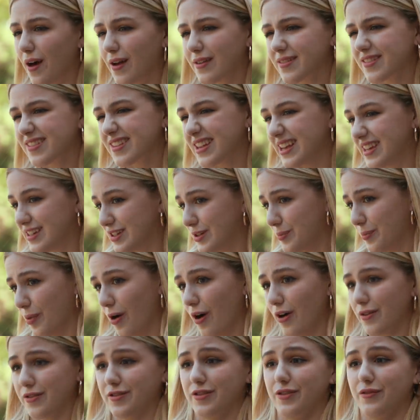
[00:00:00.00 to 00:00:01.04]
thoughts into
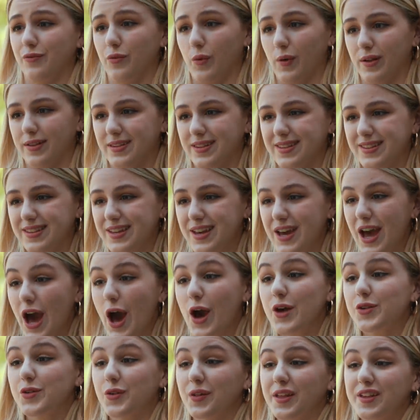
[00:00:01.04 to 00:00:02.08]
positive ones.
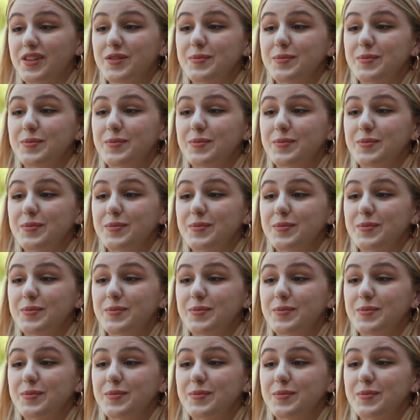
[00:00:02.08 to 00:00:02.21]
So